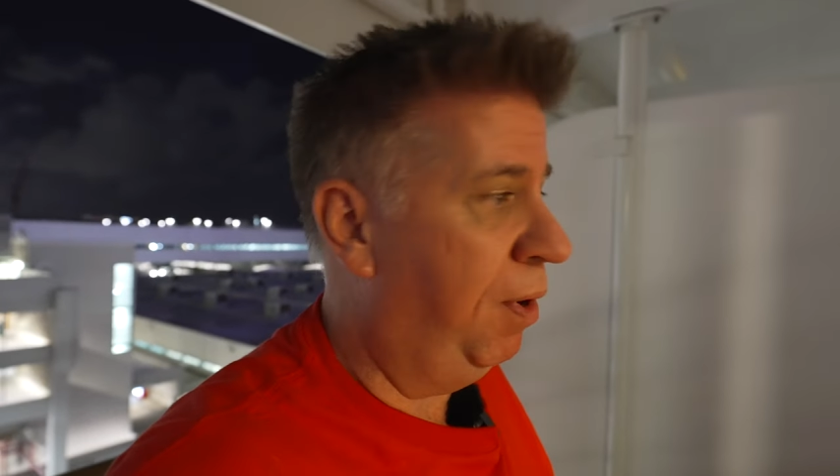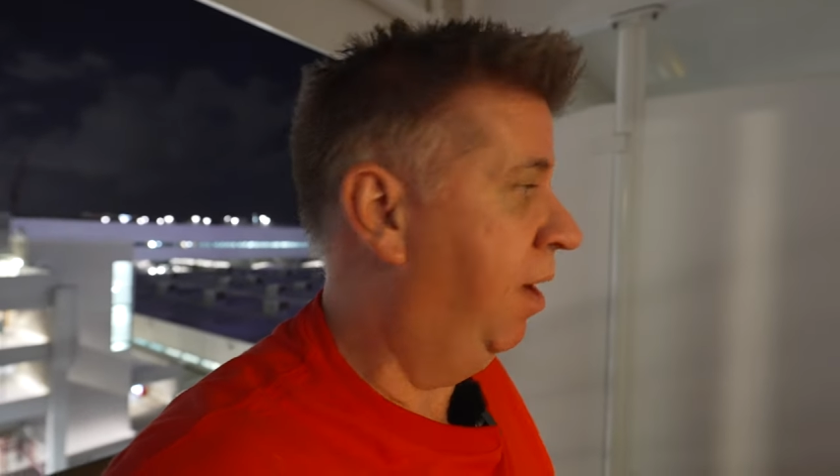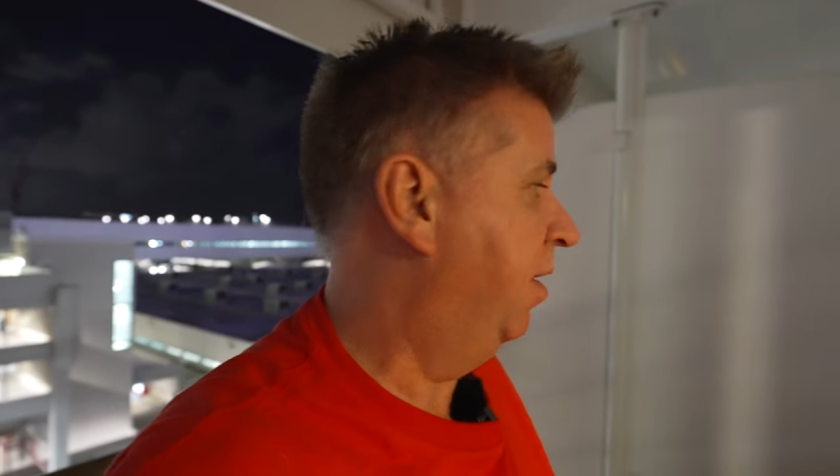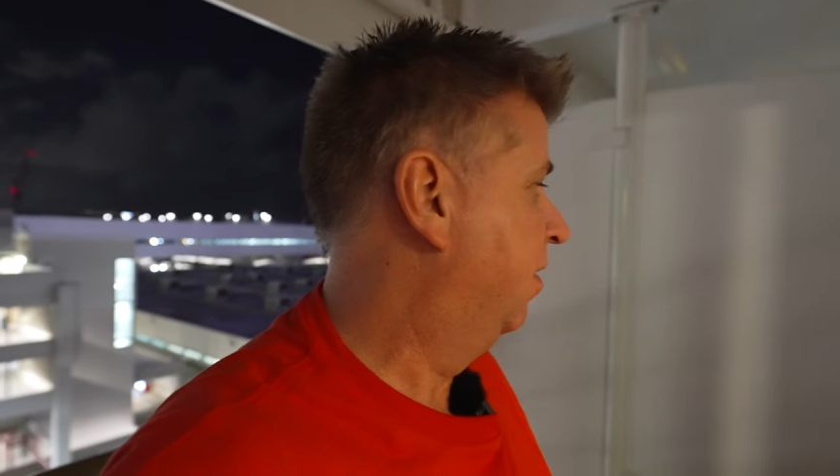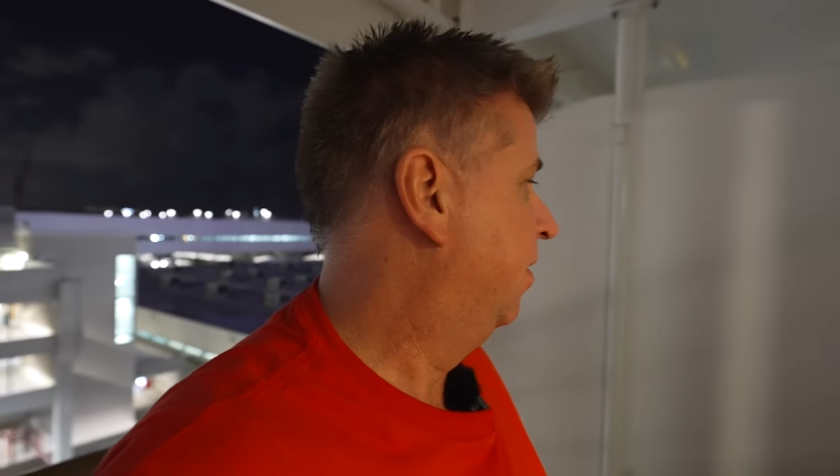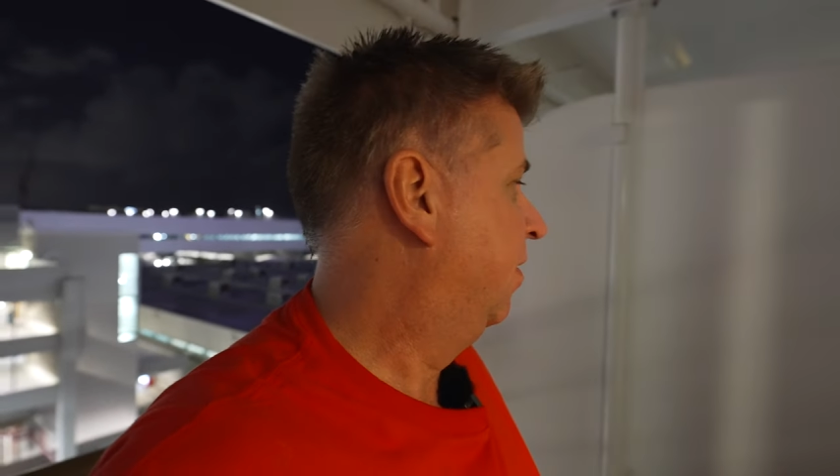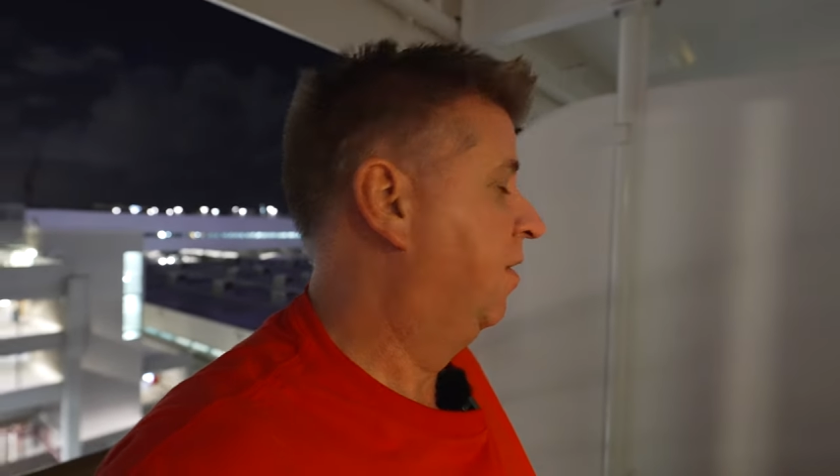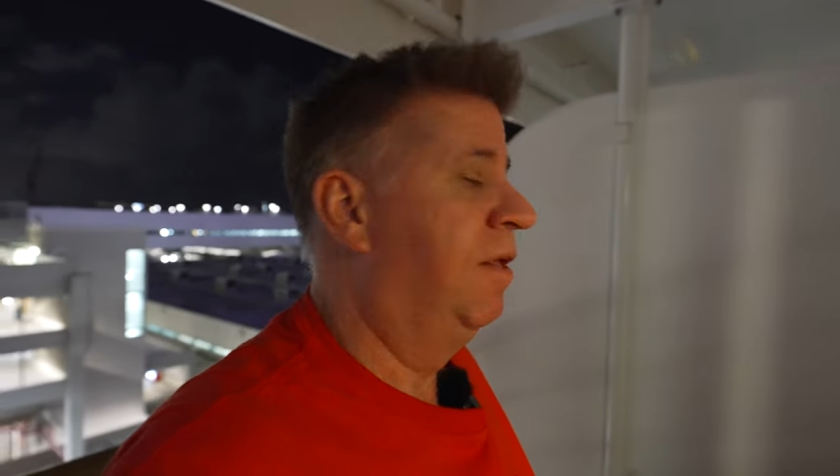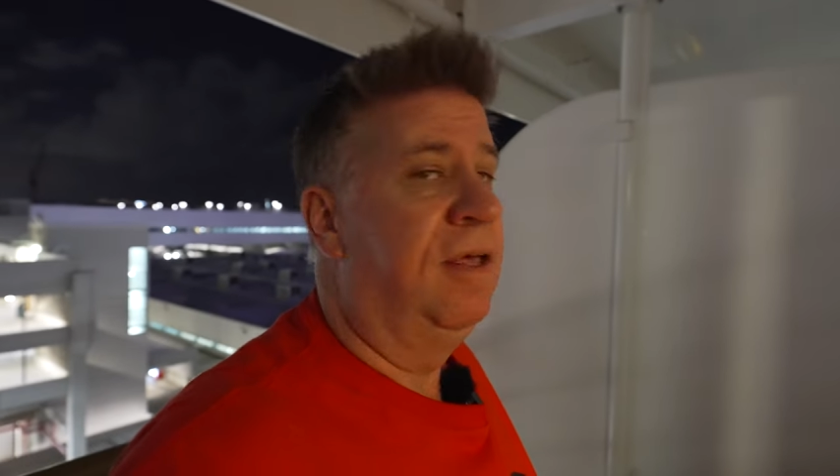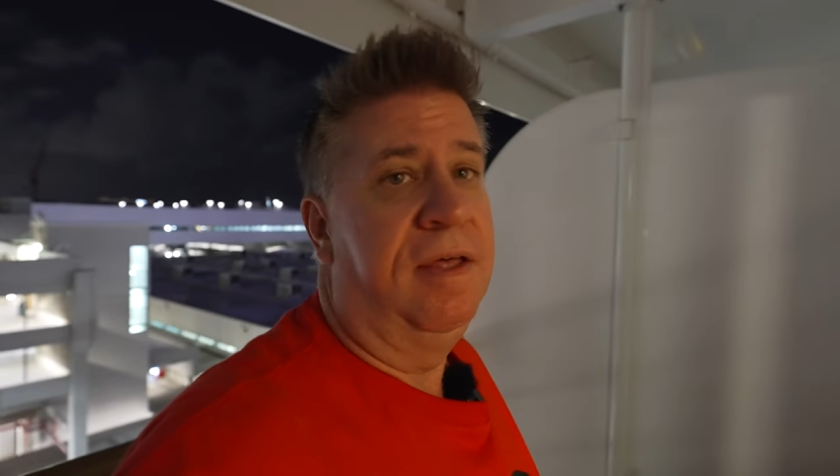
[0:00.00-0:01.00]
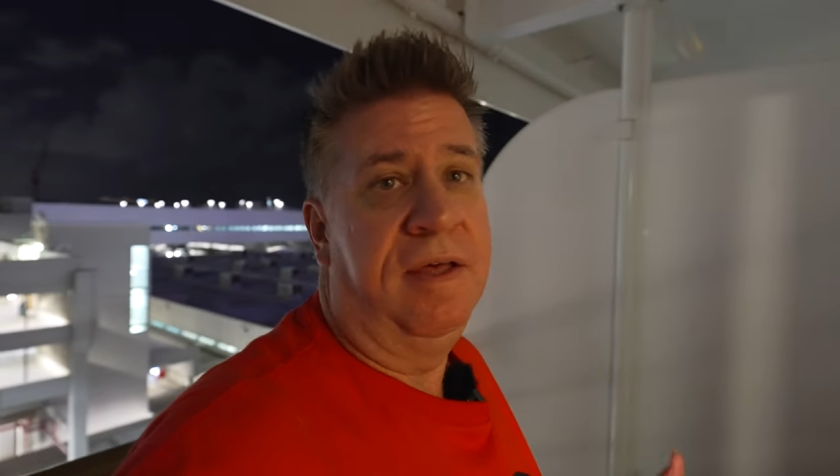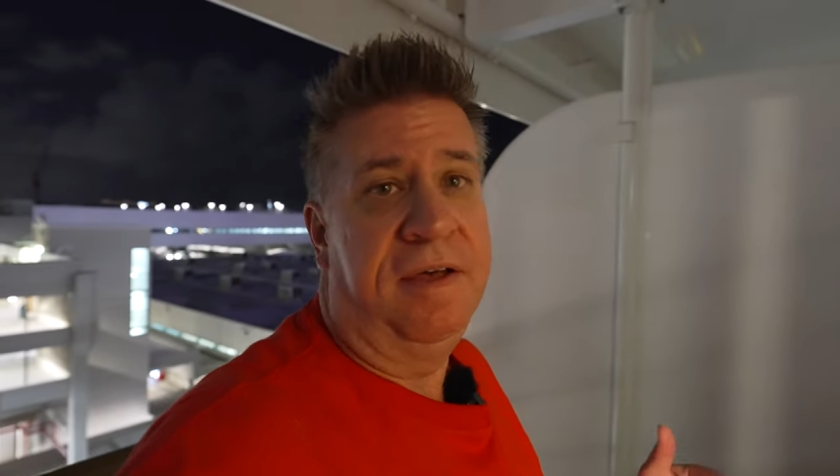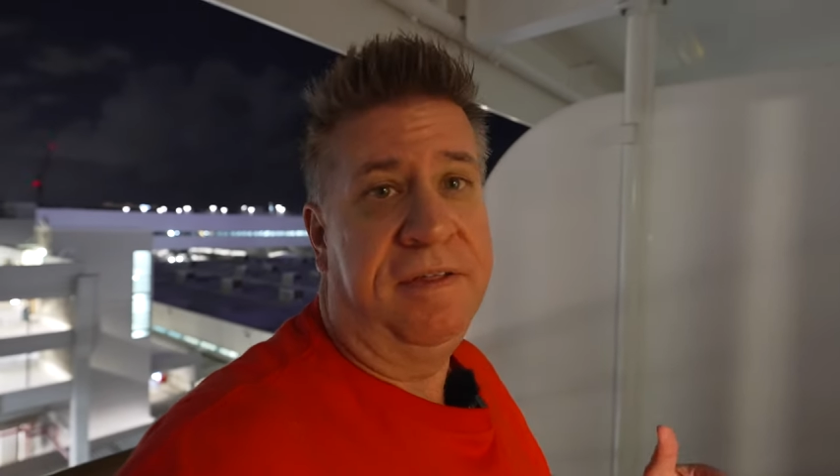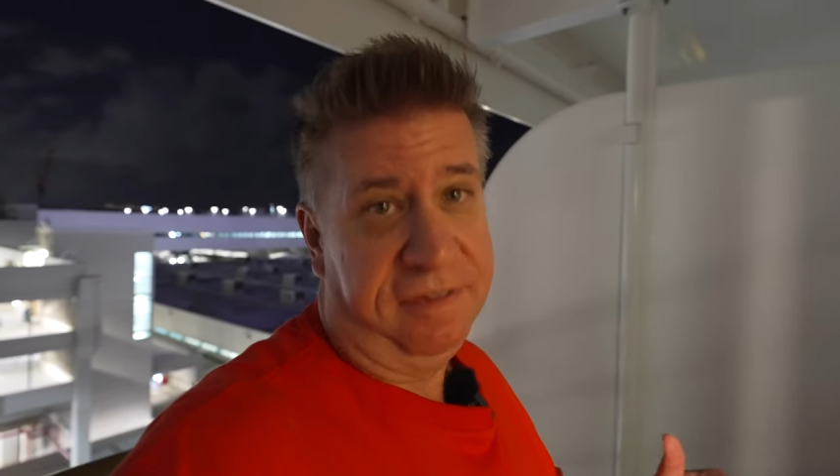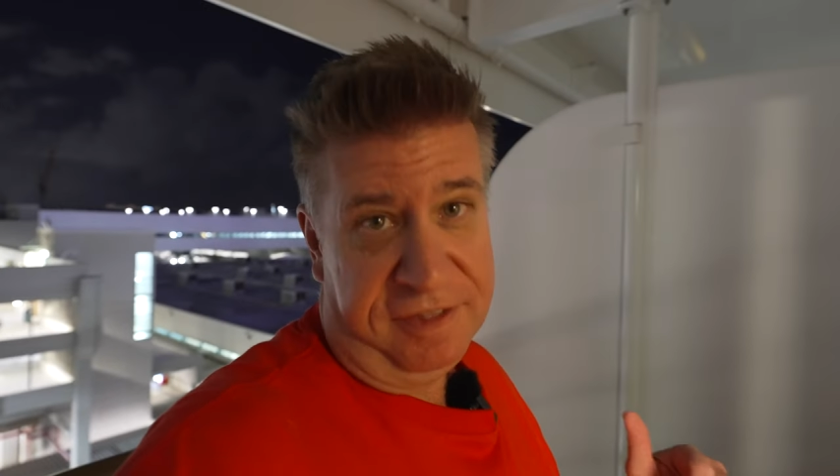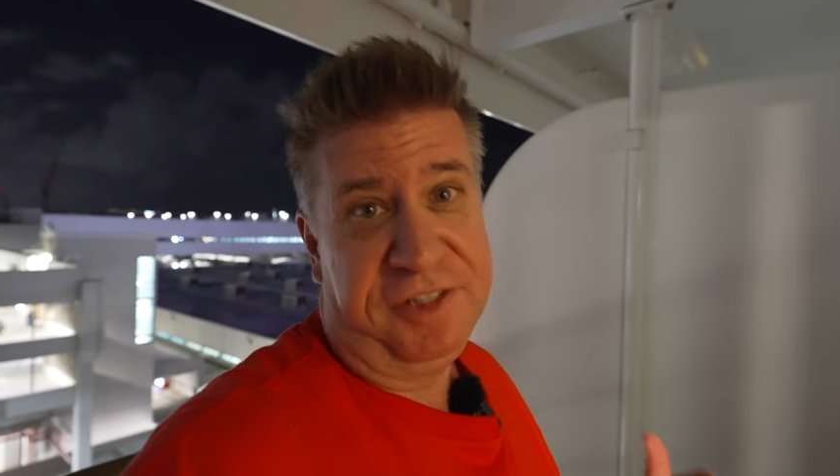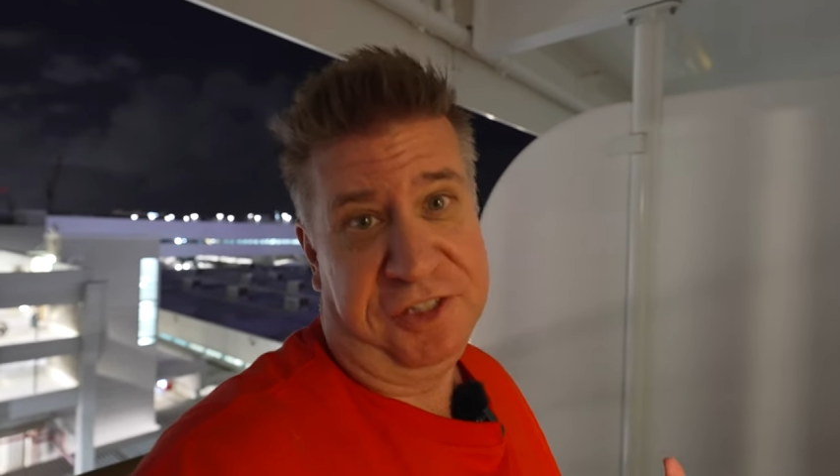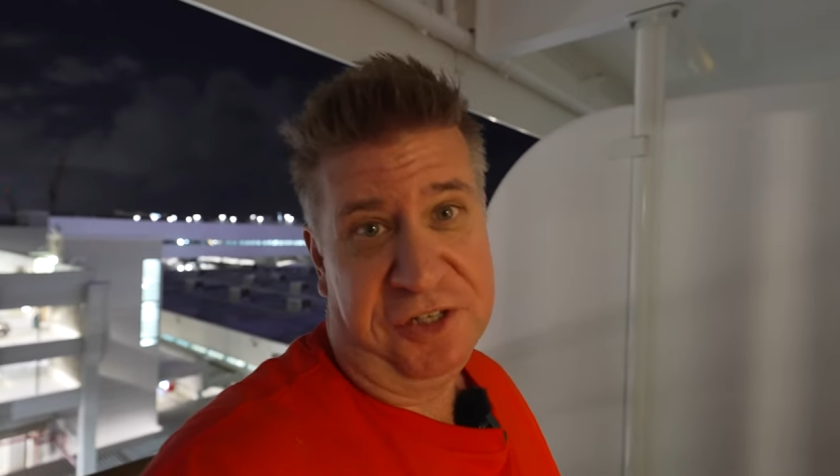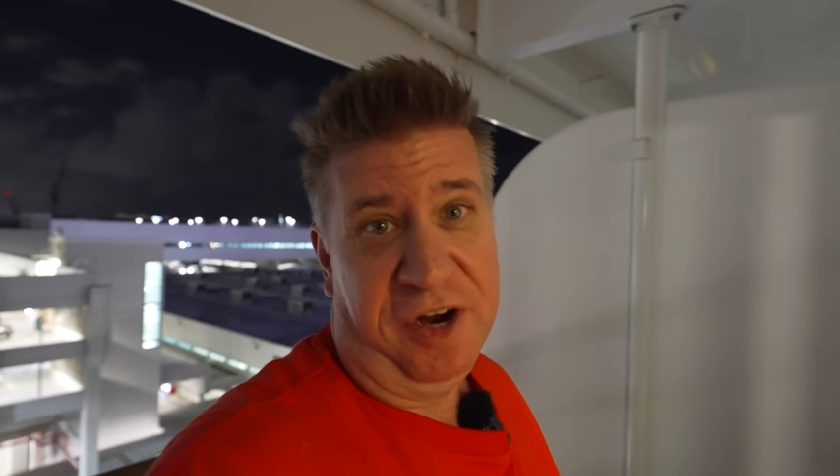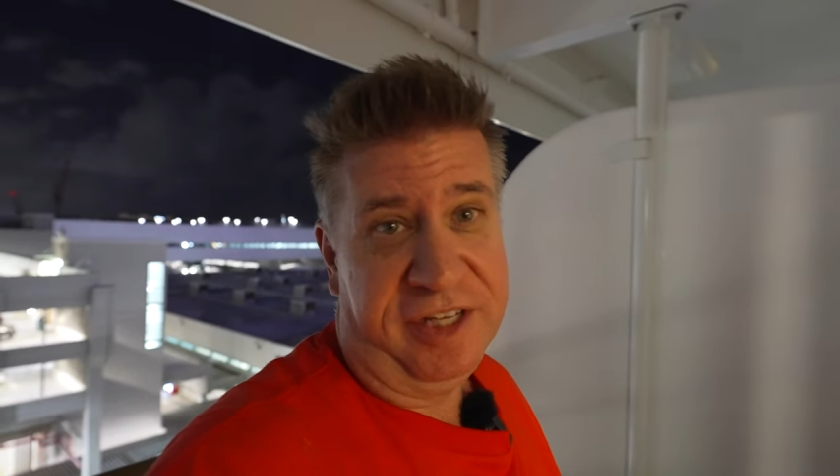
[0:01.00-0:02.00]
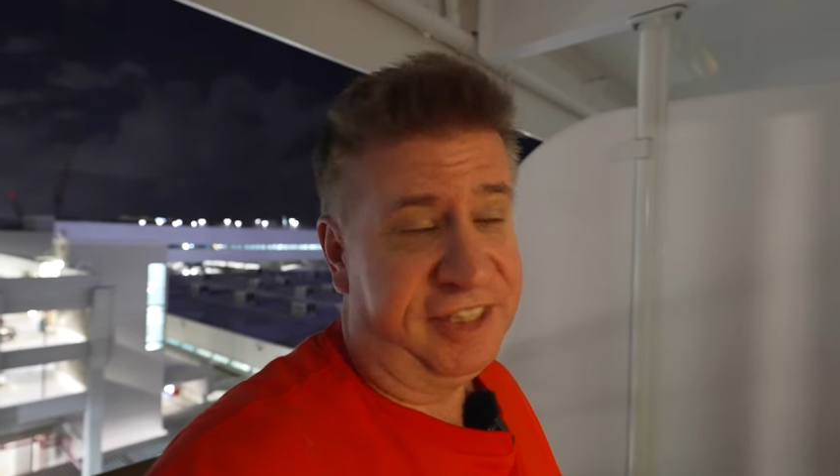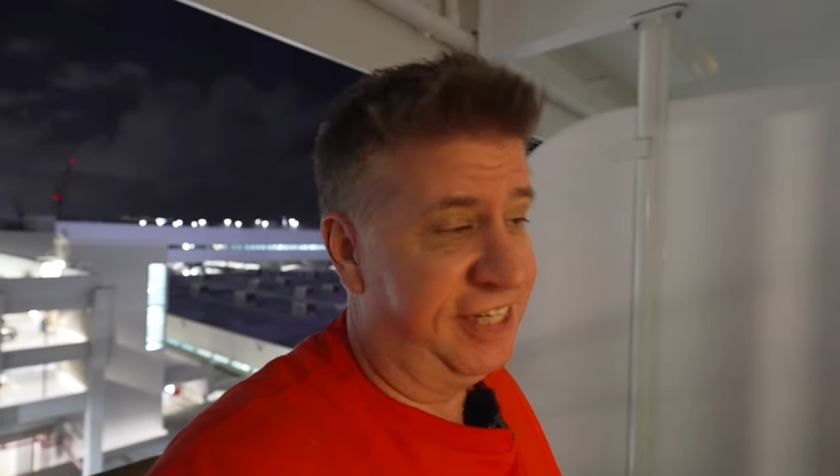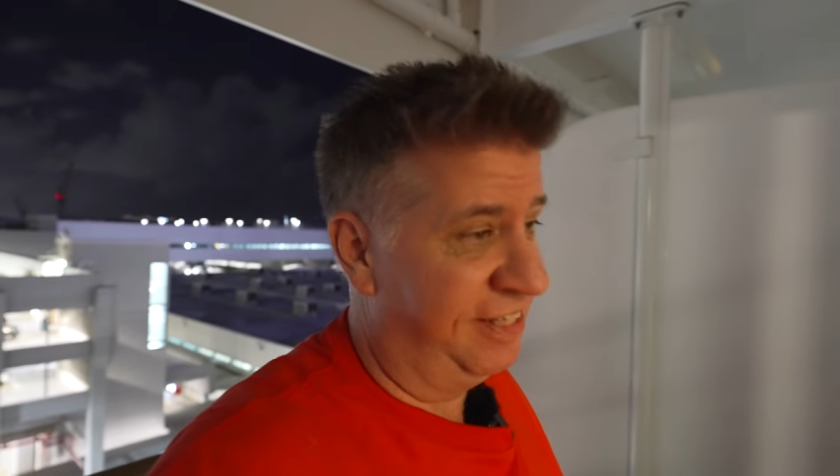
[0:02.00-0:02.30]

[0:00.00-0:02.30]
but this is crazy.